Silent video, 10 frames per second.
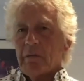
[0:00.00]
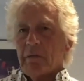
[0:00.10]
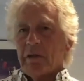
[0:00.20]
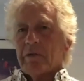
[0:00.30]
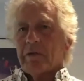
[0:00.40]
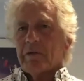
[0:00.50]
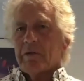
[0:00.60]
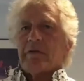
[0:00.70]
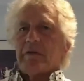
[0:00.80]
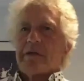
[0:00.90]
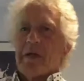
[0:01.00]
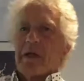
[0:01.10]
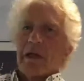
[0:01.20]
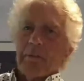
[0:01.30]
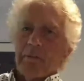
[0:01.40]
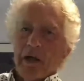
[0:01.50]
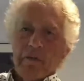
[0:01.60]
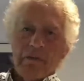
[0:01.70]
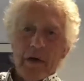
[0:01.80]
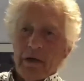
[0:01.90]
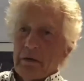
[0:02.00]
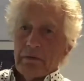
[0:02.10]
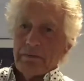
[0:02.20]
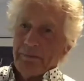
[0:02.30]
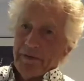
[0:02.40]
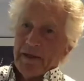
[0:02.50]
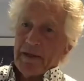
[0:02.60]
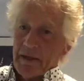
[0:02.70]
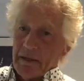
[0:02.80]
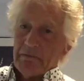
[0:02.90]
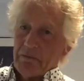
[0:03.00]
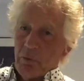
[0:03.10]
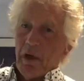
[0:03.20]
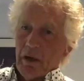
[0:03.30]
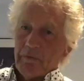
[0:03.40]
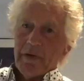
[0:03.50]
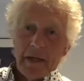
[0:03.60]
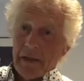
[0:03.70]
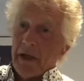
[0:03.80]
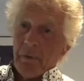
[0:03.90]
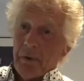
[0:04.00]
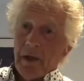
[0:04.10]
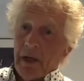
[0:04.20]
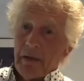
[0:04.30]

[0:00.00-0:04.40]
because if you're sitting there by the phone, it quite often ain't going to ring.